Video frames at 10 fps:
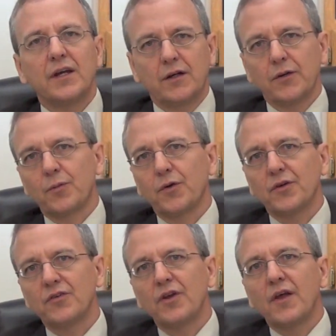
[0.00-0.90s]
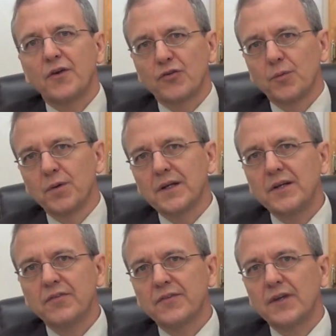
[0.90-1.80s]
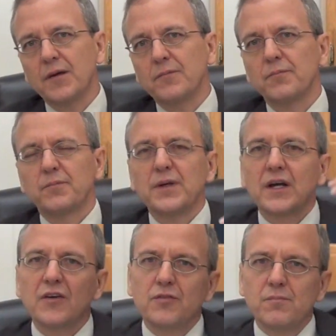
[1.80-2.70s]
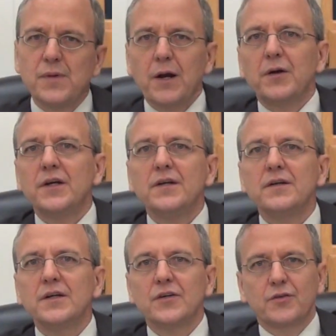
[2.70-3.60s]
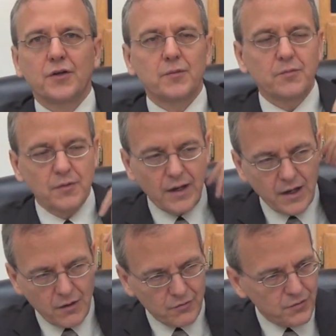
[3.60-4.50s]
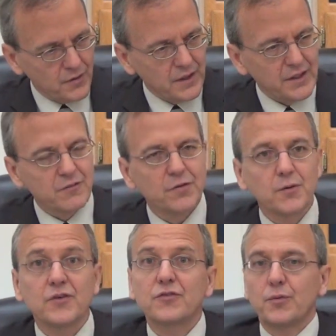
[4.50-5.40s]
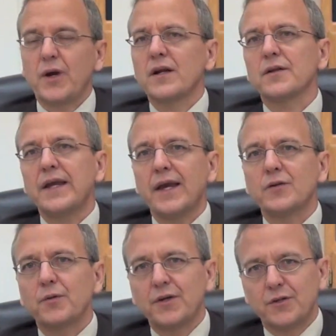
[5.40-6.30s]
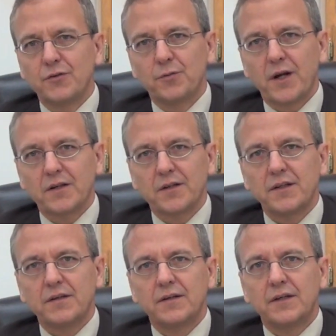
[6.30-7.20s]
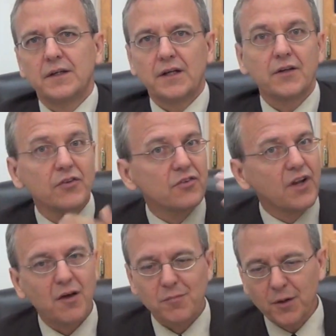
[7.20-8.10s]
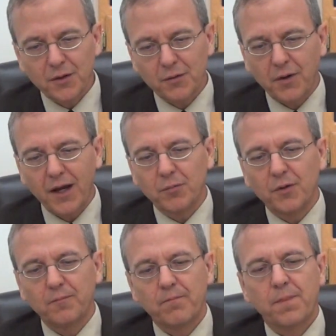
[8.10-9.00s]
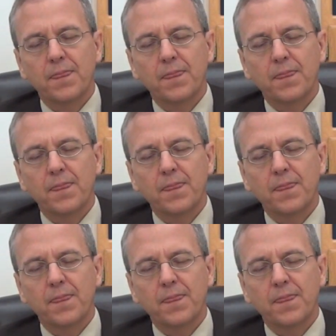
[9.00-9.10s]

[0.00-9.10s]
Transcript: In other words, there's a belief that because Mary is going to have influence directly and or indirectly, and again, this is not Mary of the Bible,